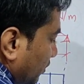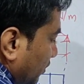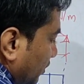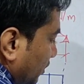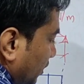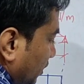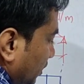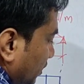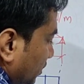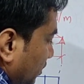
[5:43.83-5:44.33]

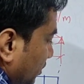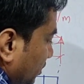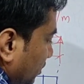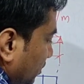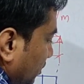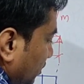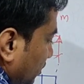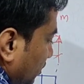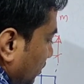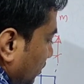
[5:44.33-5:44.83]
that is
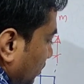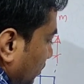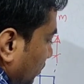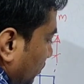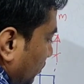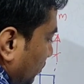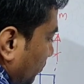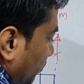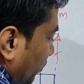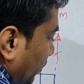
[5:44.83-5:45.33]

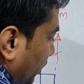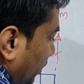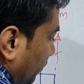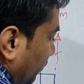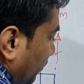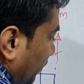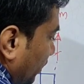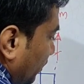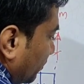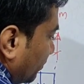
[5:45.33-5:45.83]

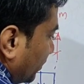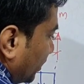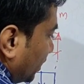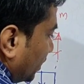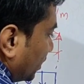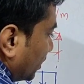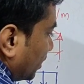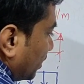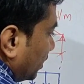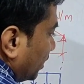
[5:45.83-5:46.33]
2.5
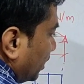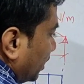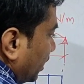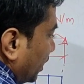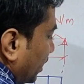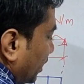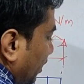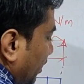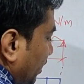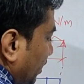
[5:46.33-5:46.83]
meter,
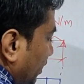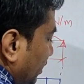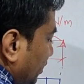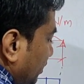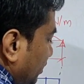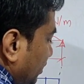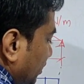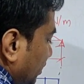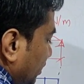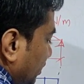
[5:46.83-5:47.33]
and
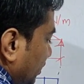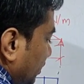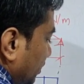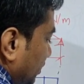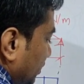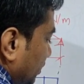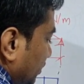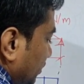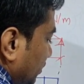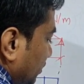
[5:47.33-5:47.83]
intensity
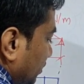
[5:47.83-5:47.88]
is